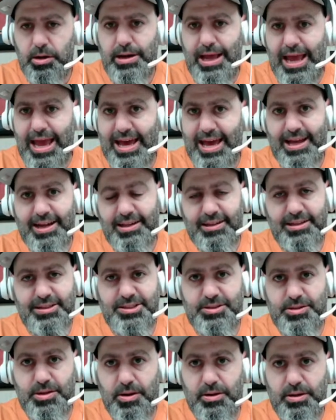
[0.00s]

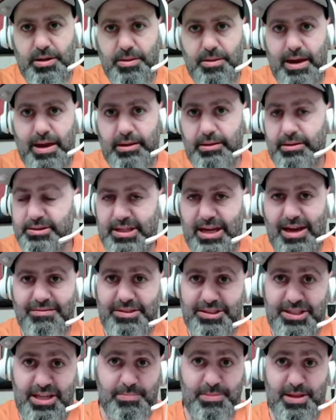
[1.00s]
analysts talk about, because
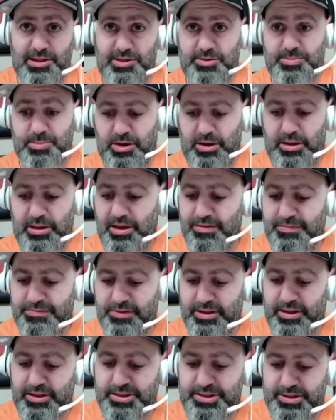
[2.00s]
obviously I'm not smart enough
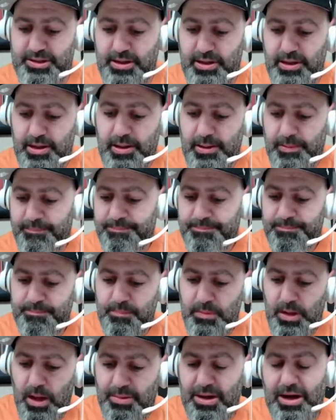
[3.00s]
for this,
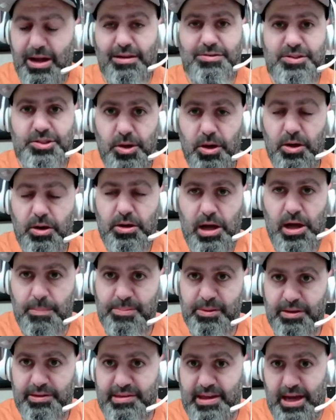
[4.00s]
but I saw a
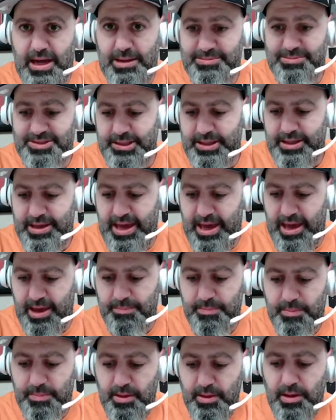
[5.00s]
couple of times in the
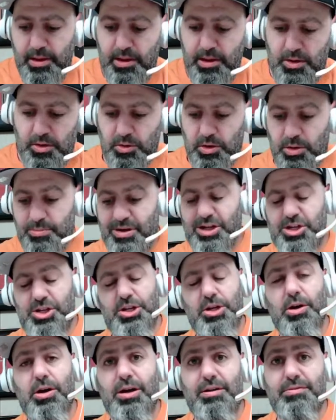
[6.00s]
game where
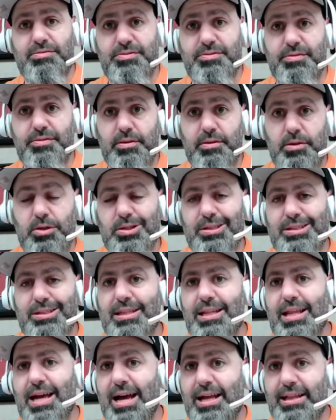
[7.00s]
Mishkov could
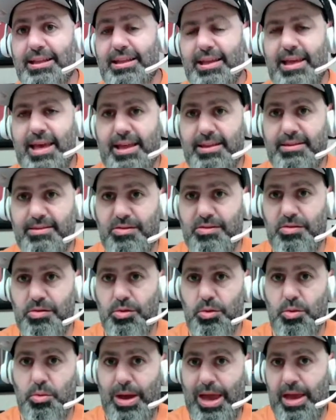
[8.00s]
not get
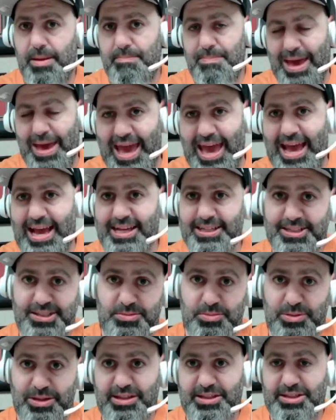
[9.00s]
to a pass
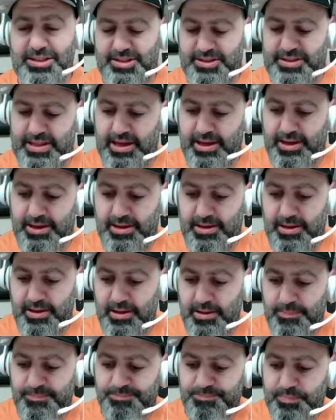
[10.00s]
with his stick.
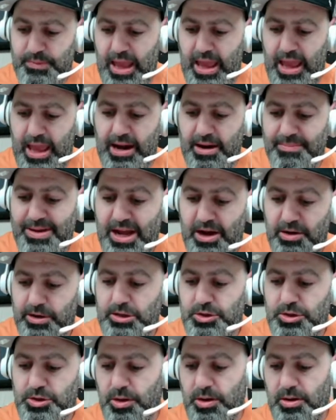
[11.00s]
And I'm hearing
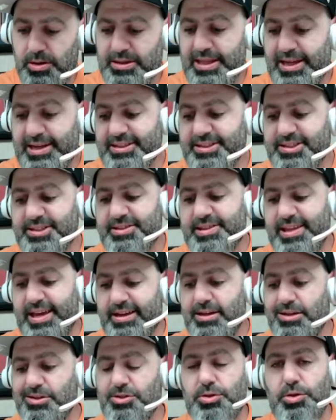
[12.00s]
talk that his
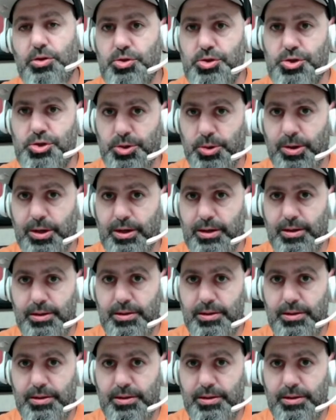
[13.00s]
stick is too short.